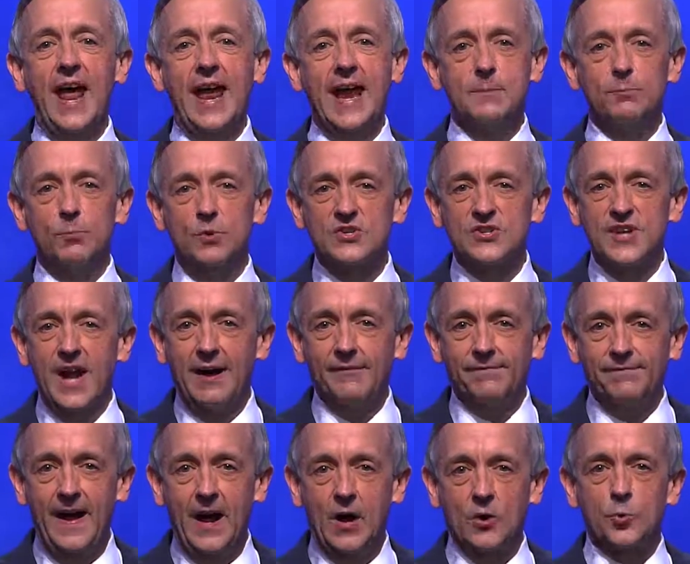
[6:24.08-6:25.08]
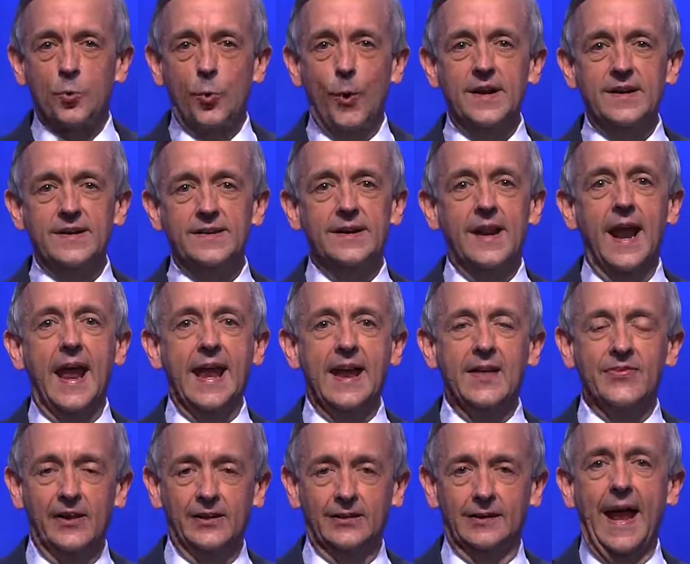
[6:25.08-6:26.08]
name was not found written
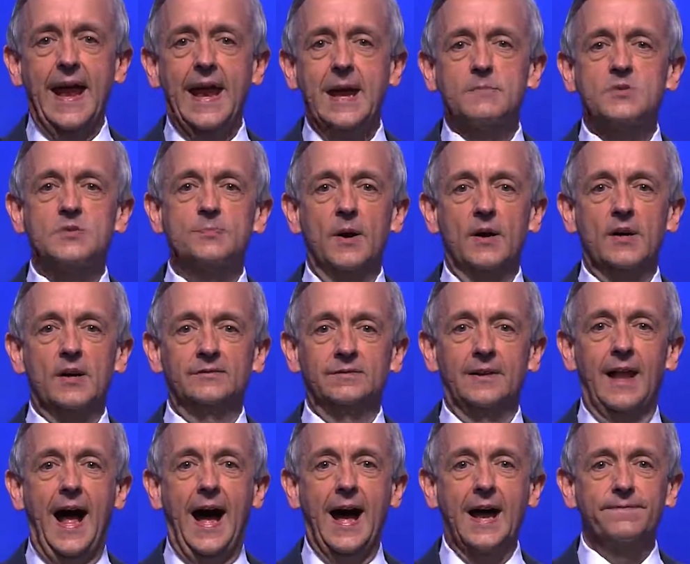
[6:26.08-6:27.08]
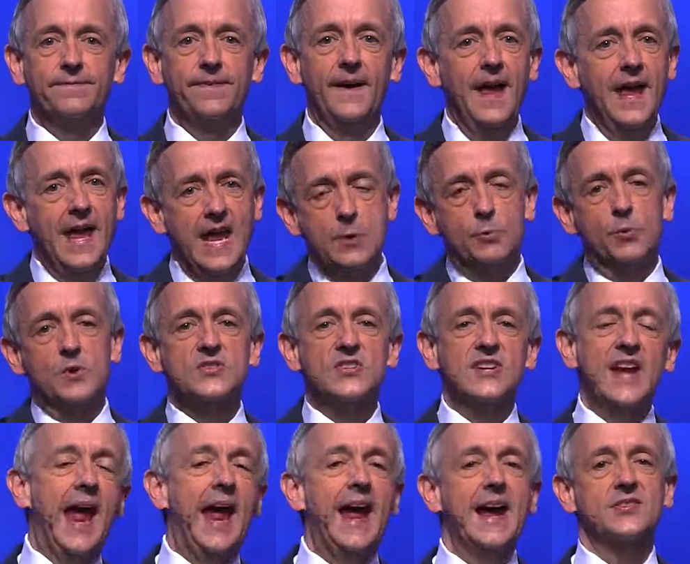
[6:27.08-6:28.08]
in the Lamb's Book of Life, he
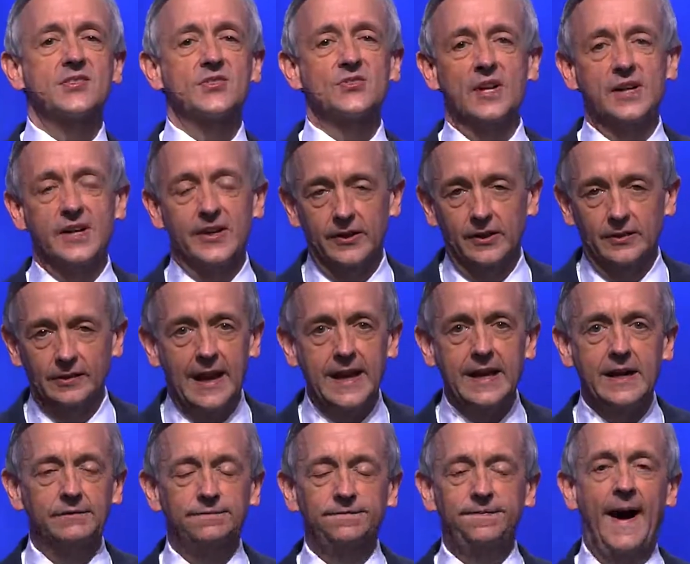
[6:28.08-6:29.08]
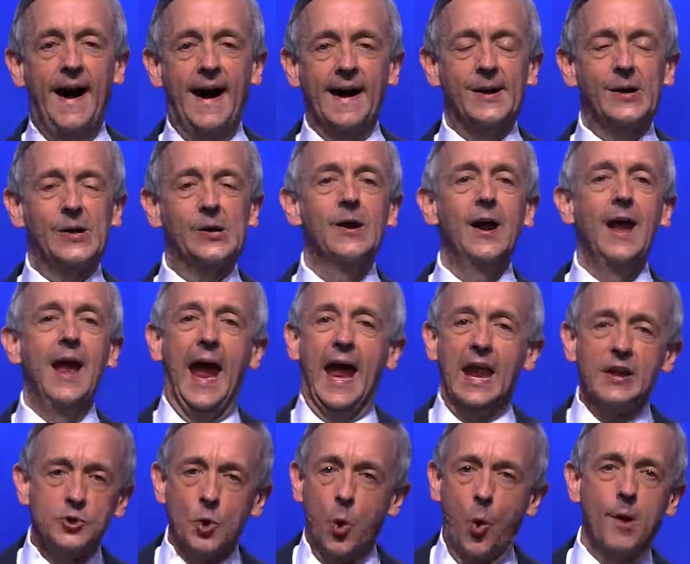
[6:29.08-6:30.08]
was cast into the lake of fire
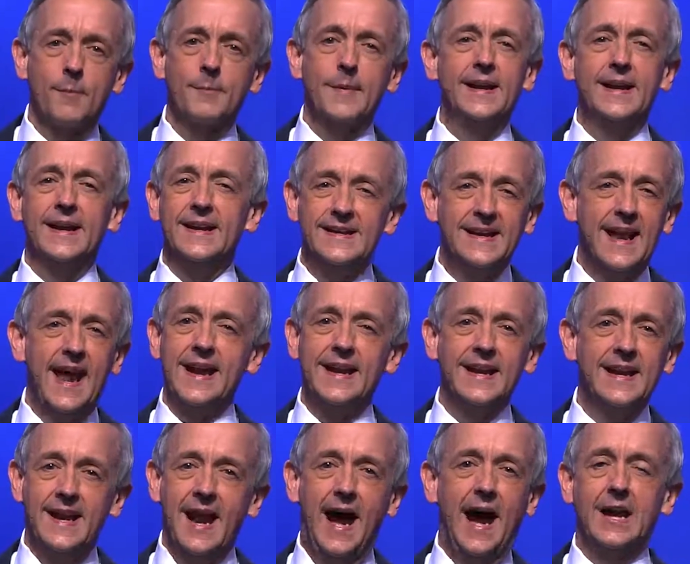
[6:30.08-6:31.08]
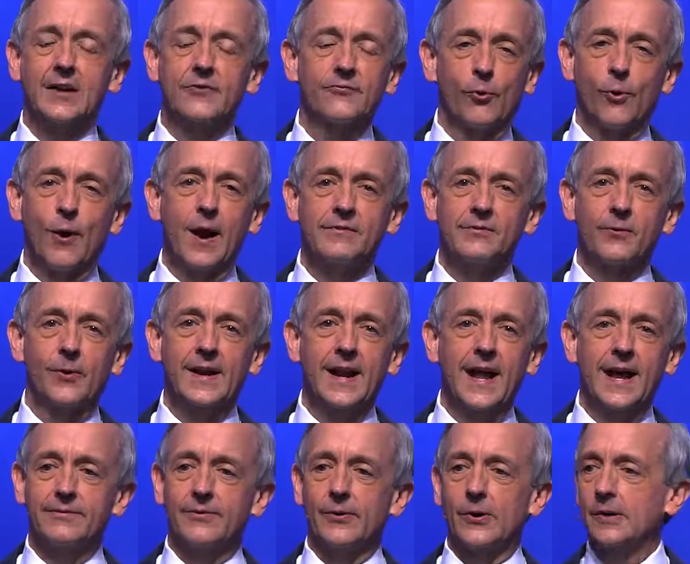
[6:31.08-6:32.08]
and tormented day and night forever
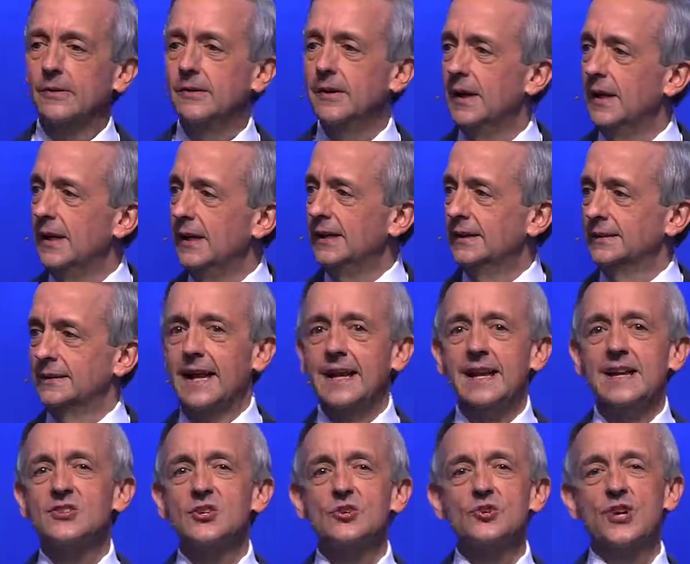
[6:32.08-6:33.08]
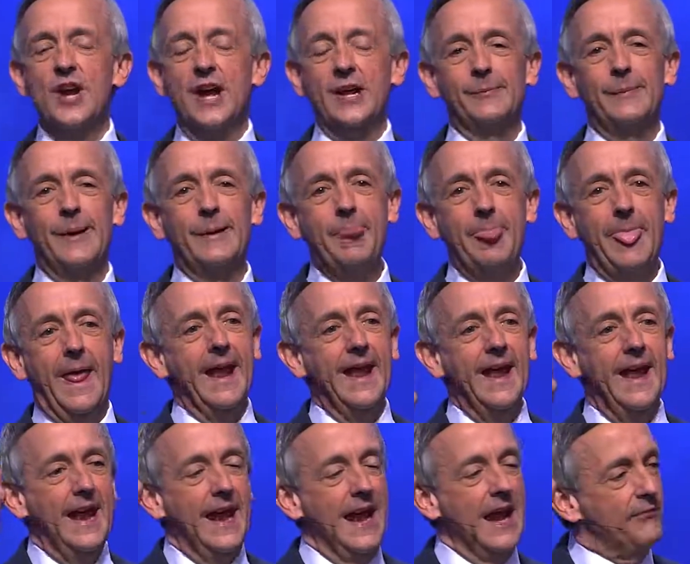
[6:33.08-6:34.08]
and ever. Ladies and gentlemen,
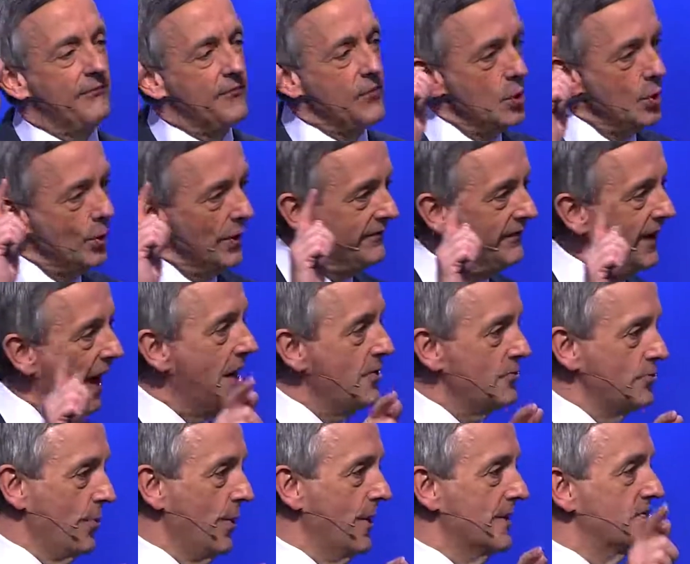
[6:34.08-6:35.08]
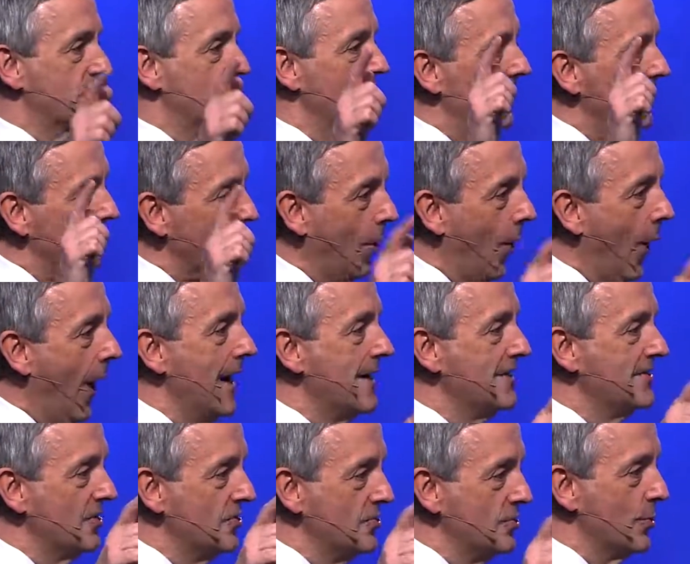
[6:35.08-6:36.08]
If you have not trusted in
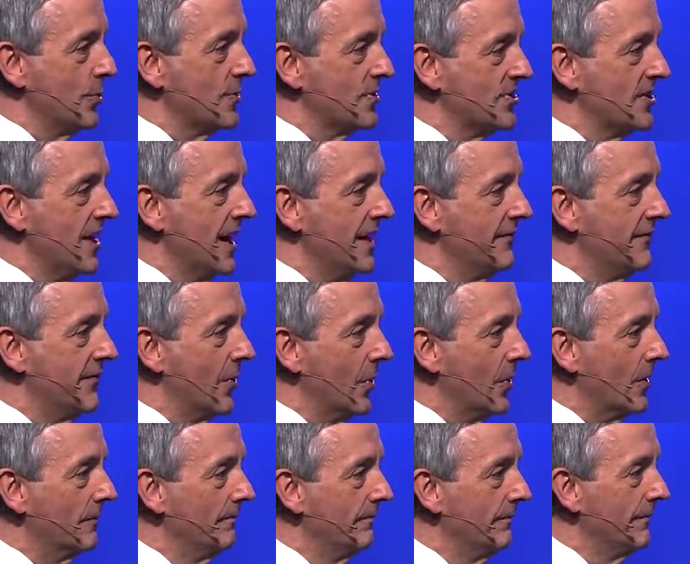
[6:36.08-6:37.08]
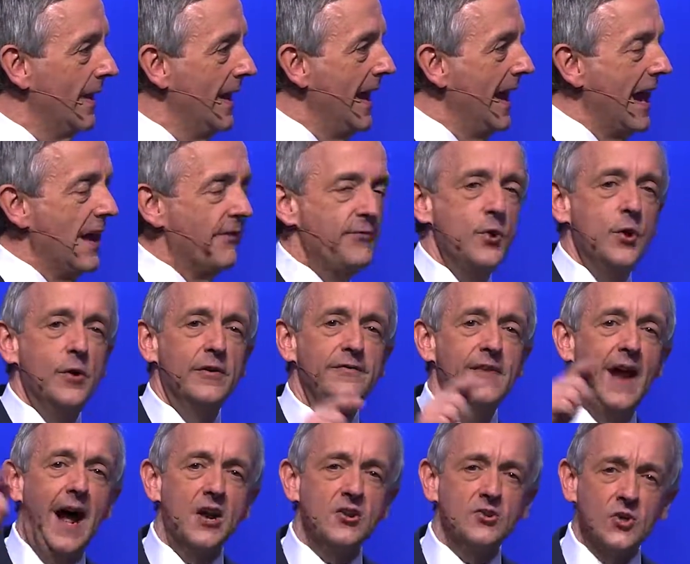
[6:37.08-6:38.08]
Christ as your Savior, if you
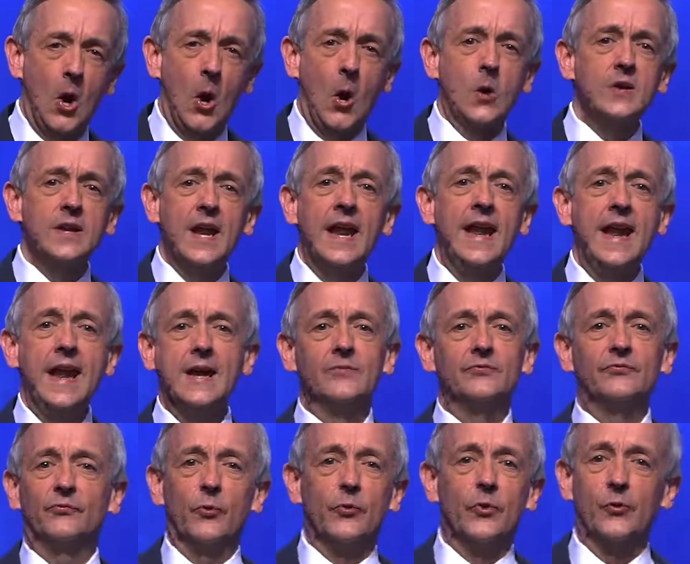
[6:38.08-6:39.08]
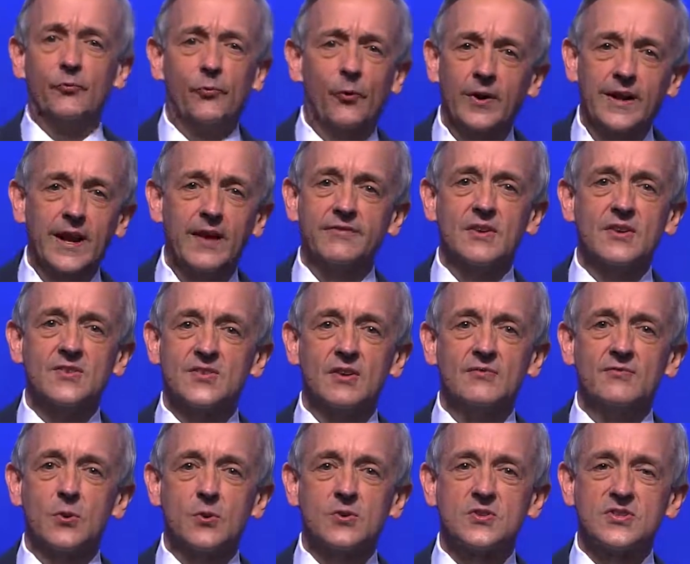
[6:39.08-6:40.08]
have not turned to Him for the forgiveness
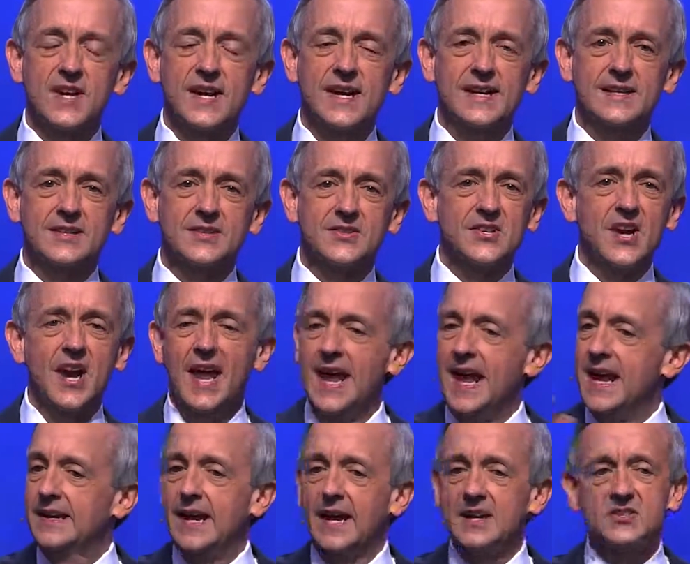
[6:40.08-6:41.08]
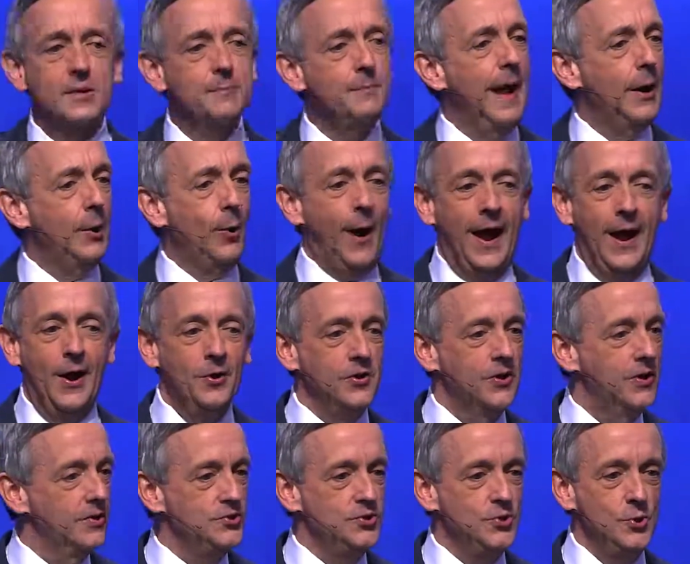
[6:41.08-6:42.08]
of your sins, it doesn't matter how
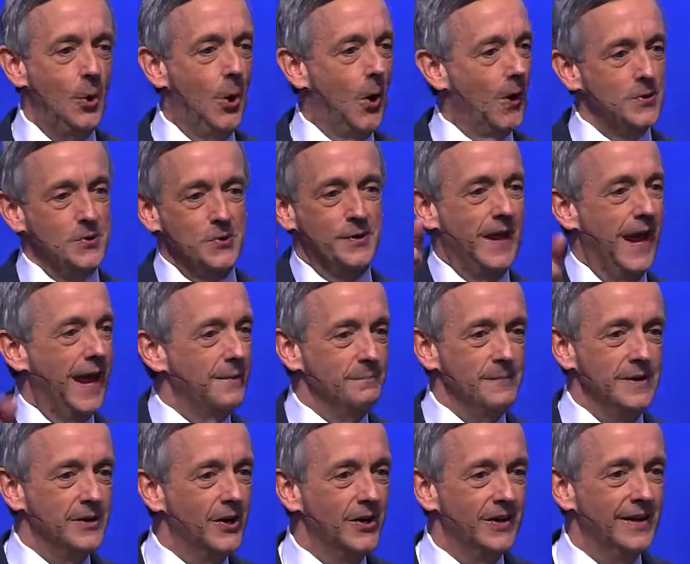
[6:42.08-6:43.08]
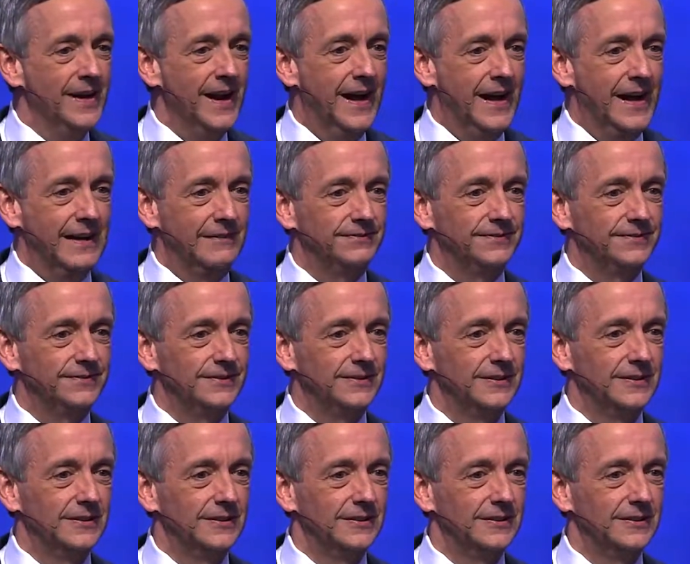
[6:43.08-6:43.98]
good you are, you can't be good enough.